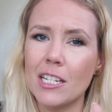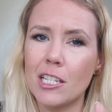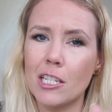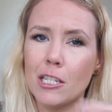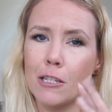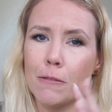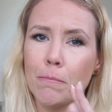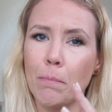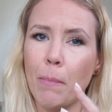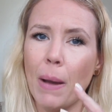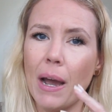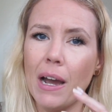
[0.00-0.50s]

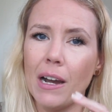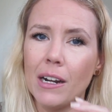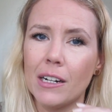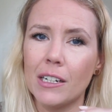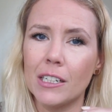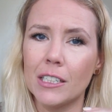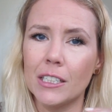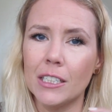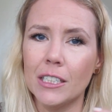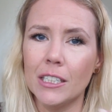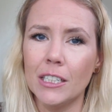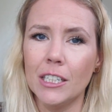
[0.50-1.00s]

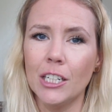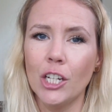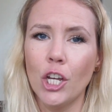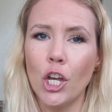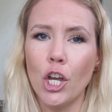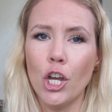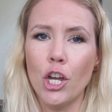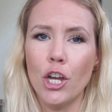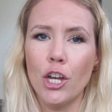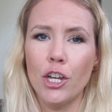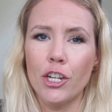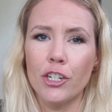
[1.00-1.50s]
sparkle
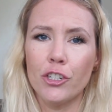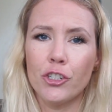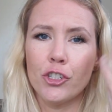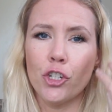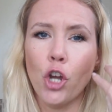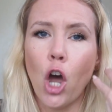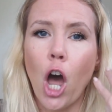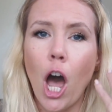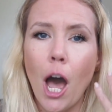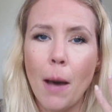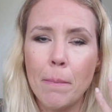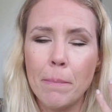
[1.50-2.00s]

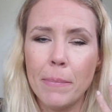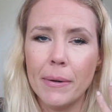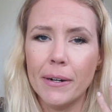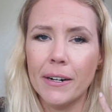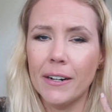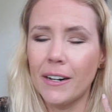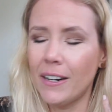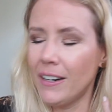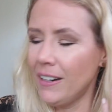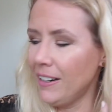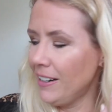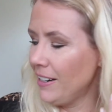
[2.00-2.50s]

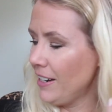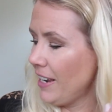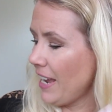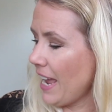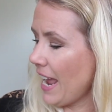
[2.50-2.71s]
topper.